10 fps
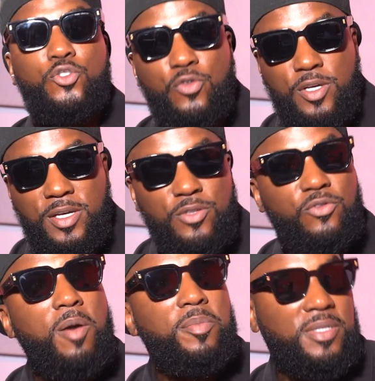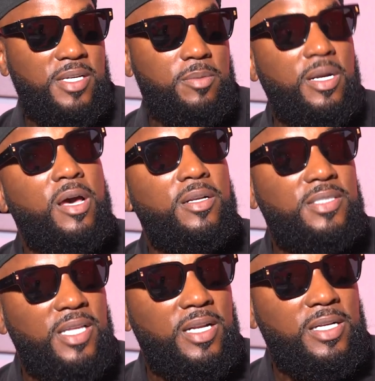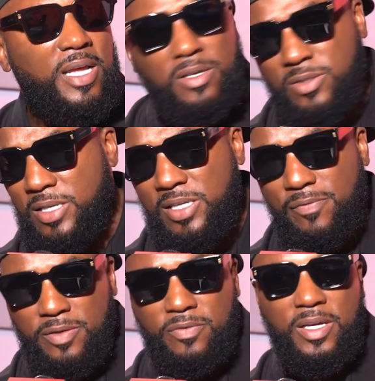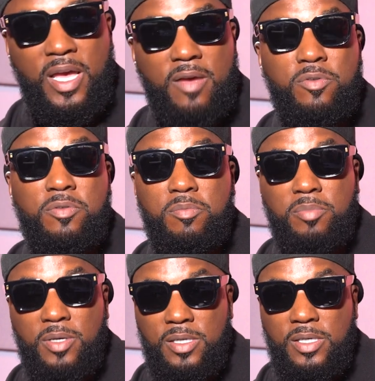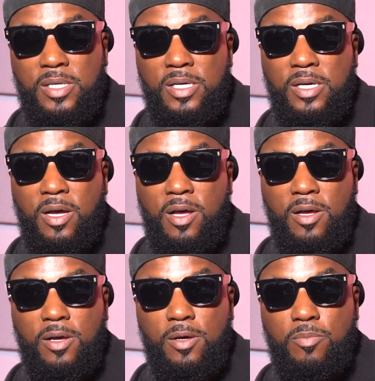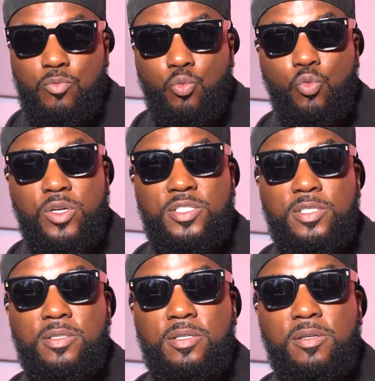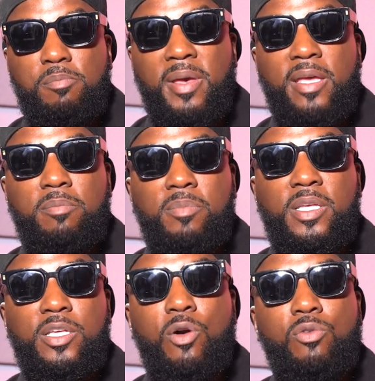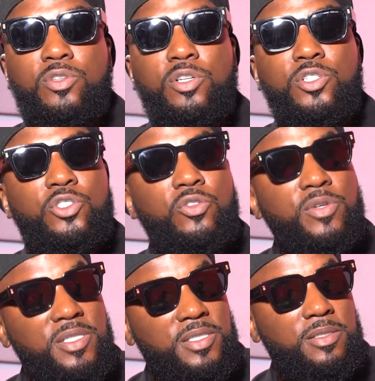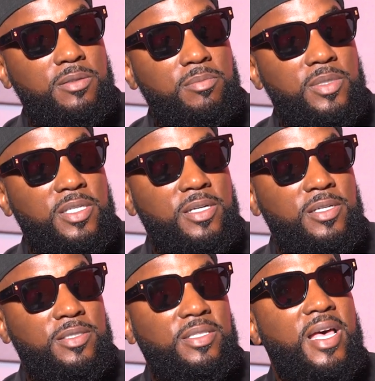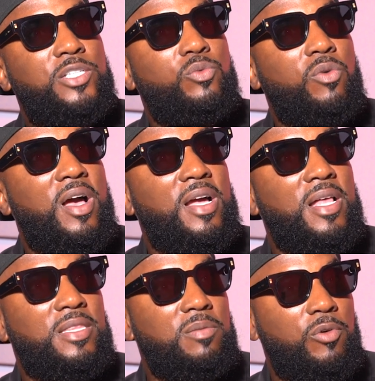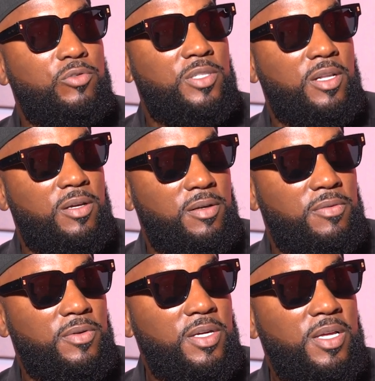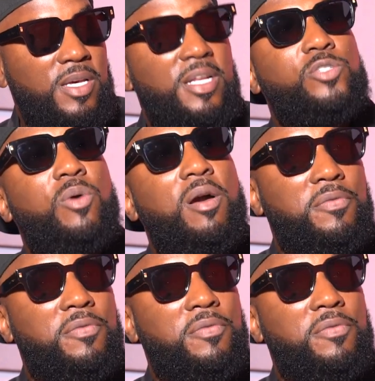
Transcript: trigger and trauma then, but I understand it now. So I definitely forgave her, but um, which made me go to the streets because that's where I got the most love, and that's why I